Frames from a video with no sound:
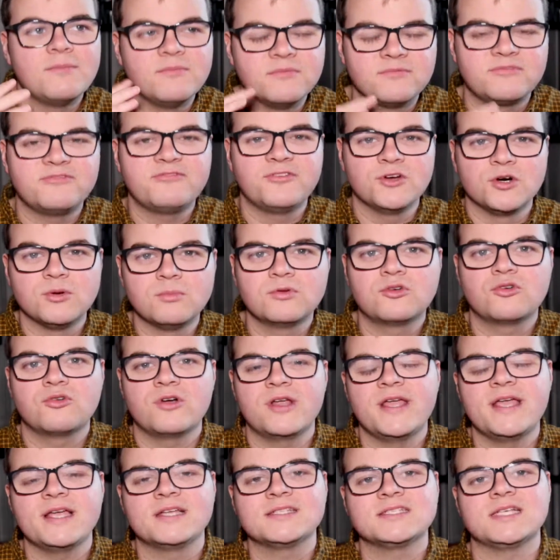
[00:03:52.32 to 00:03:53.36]
film
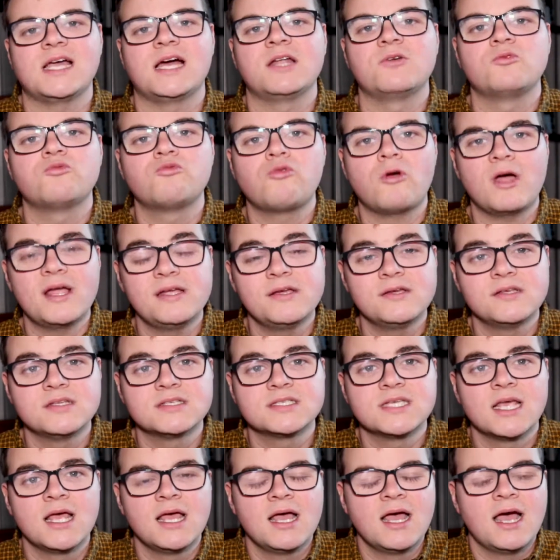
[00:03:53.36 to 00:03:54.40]
critics and
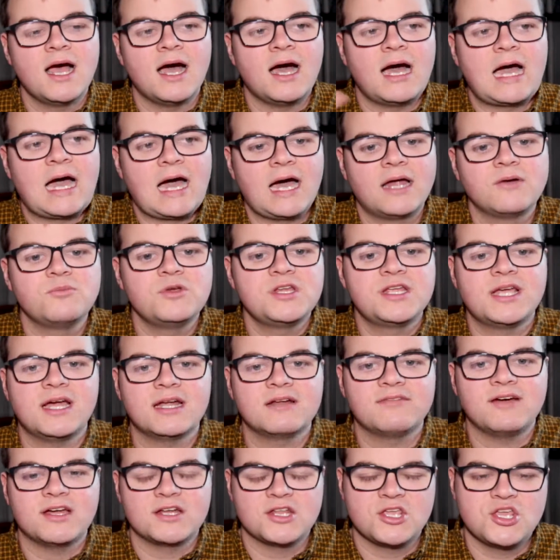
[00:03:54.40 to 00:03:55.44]
writers, and we
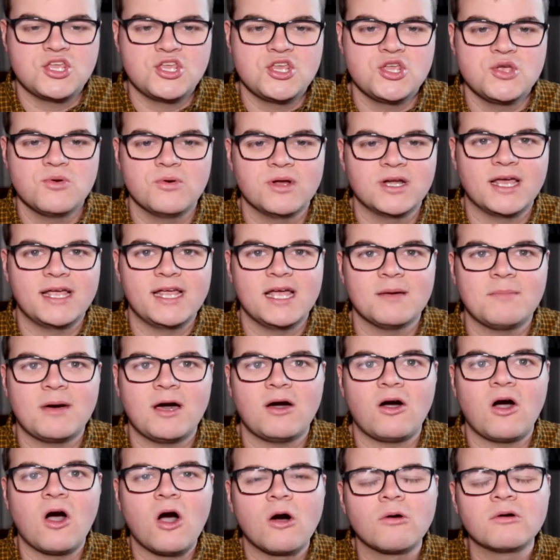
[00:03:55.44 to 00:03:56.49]
kind of had a Q&A
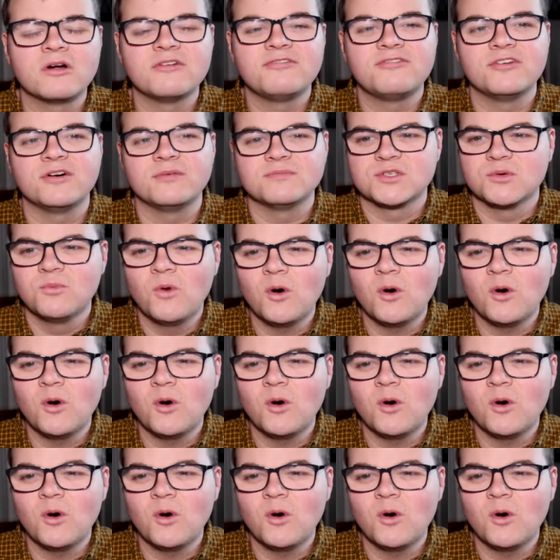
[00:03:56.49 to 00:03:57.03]
about horror films.